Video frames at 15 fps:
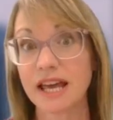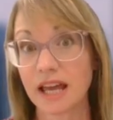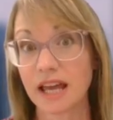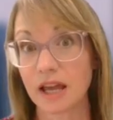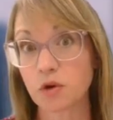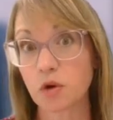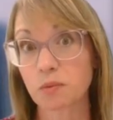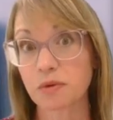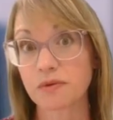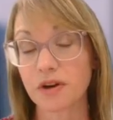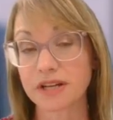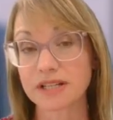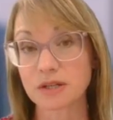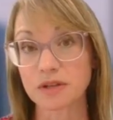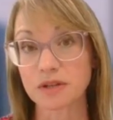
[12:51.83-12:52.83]
if you're
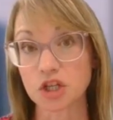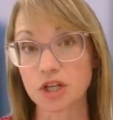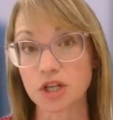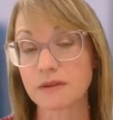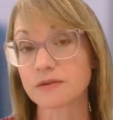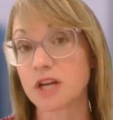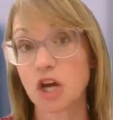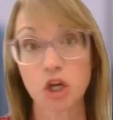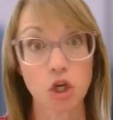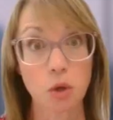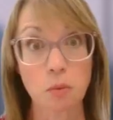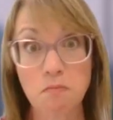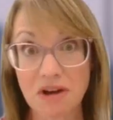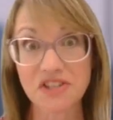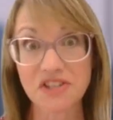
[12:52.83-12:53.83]
provided with a shift, you
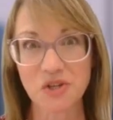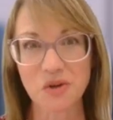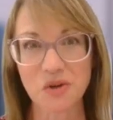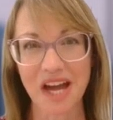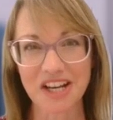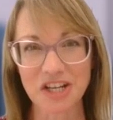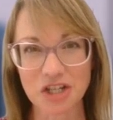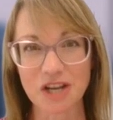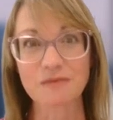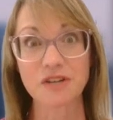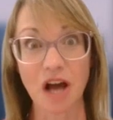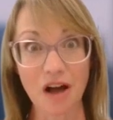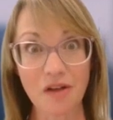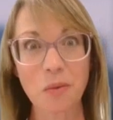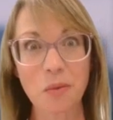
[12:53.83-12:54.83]
must do that shift,
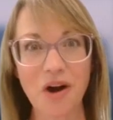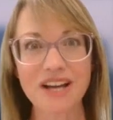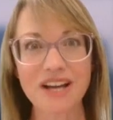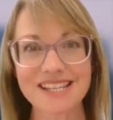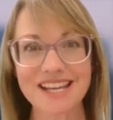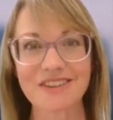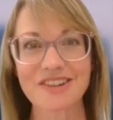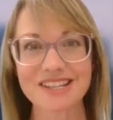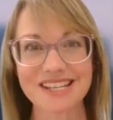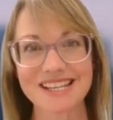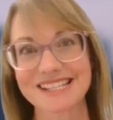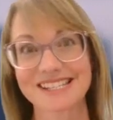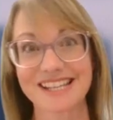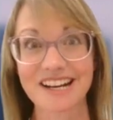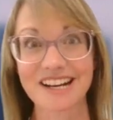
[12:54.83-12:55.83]
otherwise there is a
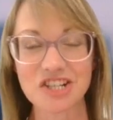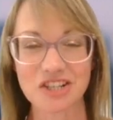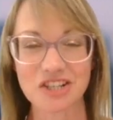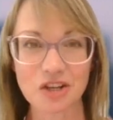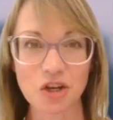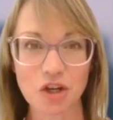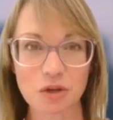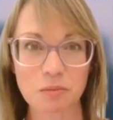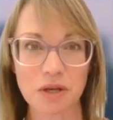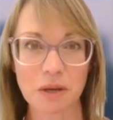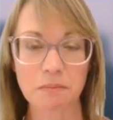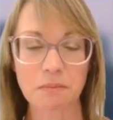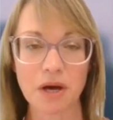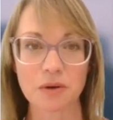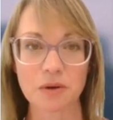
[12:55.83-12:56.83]
sanction that could be
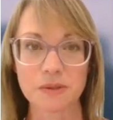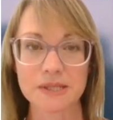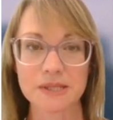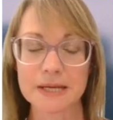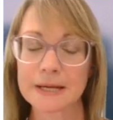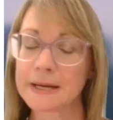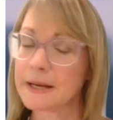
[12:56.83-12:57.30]
imposed.